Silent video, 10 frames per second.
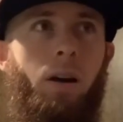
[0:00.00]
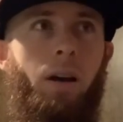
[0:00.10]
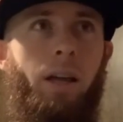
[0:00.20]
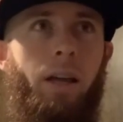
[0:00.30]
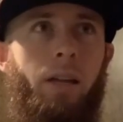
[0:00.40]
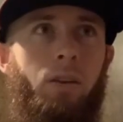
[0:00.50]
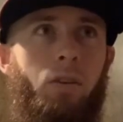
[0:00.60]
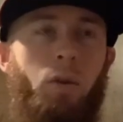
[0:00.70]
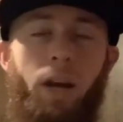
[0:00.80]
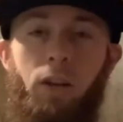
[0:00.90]
And
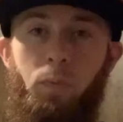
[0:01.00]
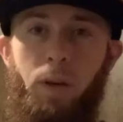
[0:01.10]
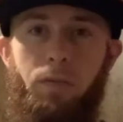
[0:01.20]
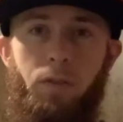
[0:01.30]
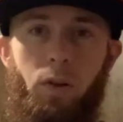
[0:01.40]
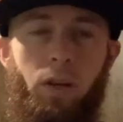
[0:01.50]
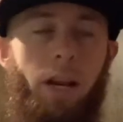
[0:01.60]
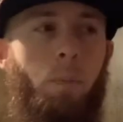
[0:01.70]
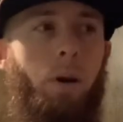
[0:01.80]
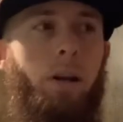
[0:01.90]
you guys may have figured it
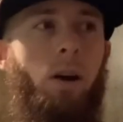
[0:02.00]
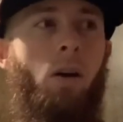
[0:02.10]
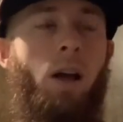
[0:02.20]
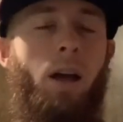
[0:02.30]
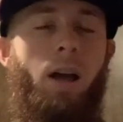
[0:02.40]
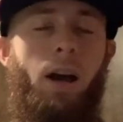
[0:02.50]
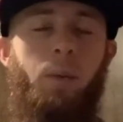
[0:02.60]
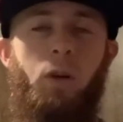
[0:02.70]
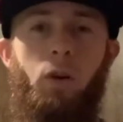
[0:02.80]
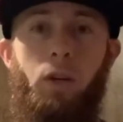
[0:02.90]
out by now. I'm
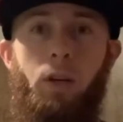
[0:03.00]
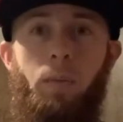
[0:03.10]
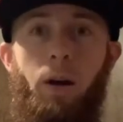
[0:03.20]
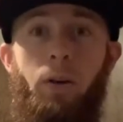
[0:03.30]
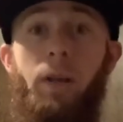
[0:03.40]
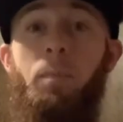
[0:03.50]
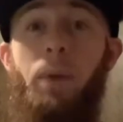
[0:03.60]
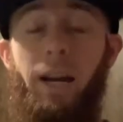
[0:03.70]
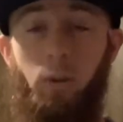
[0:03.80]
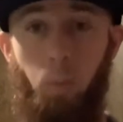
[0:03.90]
talking about
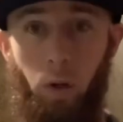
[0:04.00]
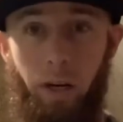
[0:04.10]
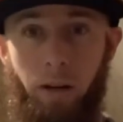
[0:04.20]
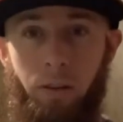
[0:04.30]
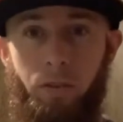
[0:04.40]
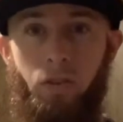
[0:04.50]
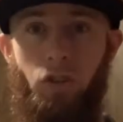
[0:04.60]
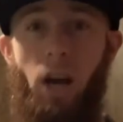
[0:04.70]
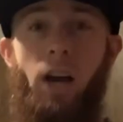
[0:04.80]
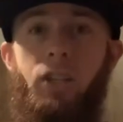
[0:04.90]
Impact Player,
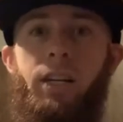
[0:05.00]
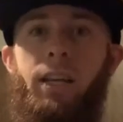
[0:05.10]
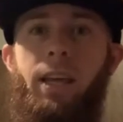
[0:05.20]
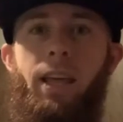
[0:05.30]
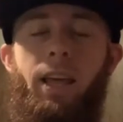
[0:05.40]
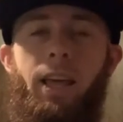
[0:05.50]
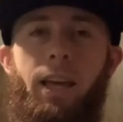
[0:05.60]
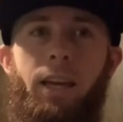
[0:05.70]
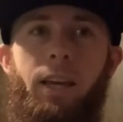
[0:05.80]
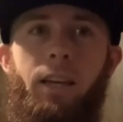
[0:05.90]
Josh.
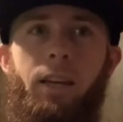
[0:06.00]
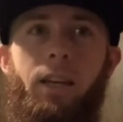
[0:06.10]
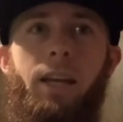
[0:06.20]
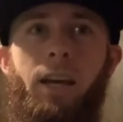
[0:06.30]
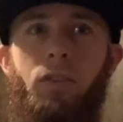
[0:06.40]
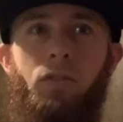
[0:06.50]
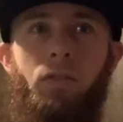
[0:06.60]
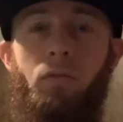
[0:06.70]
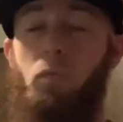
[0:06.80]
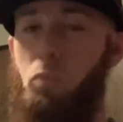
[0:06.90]
And he has
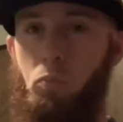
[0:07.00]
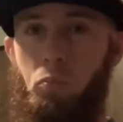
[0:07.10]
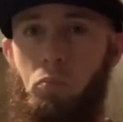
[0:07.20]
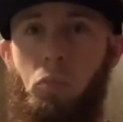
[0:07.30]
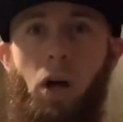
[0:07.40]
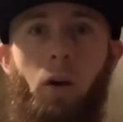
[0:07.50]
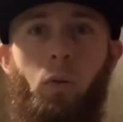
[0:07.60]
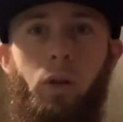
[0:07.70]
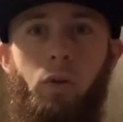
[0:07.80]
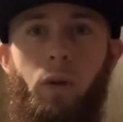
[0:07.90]
not
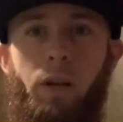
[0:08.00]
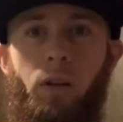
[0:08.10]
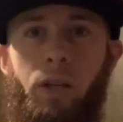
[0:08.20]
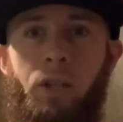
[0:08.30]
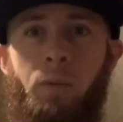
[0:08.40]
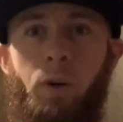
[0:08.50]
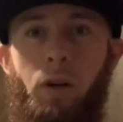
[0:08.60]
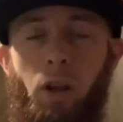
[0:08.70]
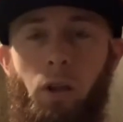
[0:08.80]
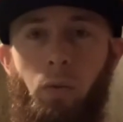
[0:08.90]
only a great collection, but
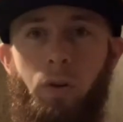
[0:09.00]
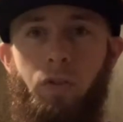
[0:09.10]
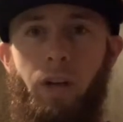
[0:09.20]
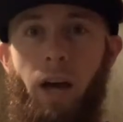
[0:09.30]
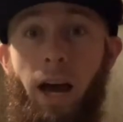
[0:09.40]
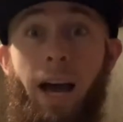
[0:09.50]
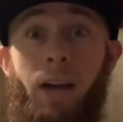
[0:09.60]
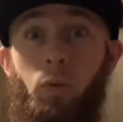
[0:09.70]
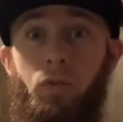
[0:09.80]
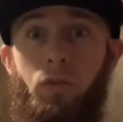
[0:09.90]
another reason I
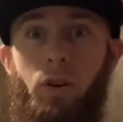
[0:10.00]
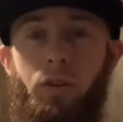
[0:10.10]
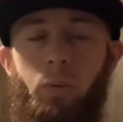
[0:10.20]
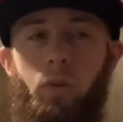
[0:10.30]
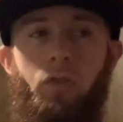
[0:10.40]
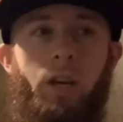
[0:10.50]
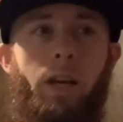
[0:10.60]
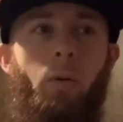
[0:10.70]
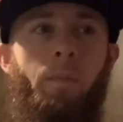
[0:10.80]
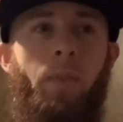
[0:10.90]
was drawn to his
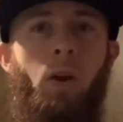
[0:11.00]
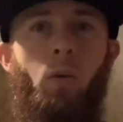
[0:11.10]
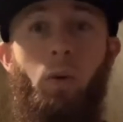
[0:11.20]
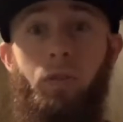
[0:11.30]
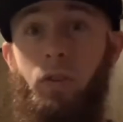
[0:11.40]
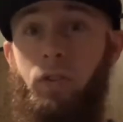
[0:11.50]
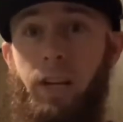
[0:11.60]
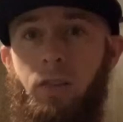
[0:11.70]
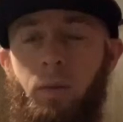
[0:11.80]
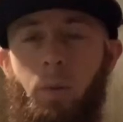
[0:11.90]
channel was his
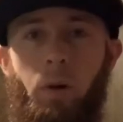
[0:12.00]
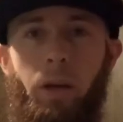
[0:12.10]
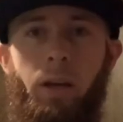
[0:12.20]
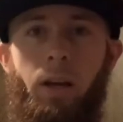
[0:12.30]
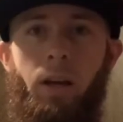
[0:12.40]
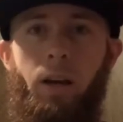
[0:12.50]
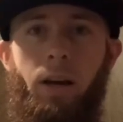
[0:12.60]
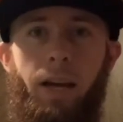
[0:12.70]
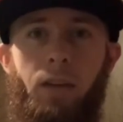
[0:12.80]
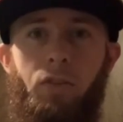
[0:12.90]
testimony
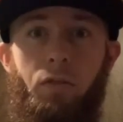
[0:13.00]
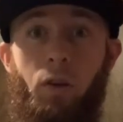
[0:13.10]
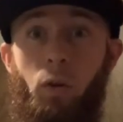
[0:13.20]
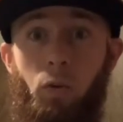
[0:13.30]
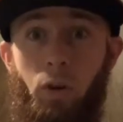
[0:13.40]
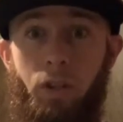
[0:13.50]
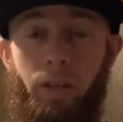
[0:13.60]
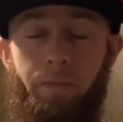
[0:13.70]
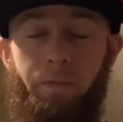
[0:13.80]
as a fellow Christian.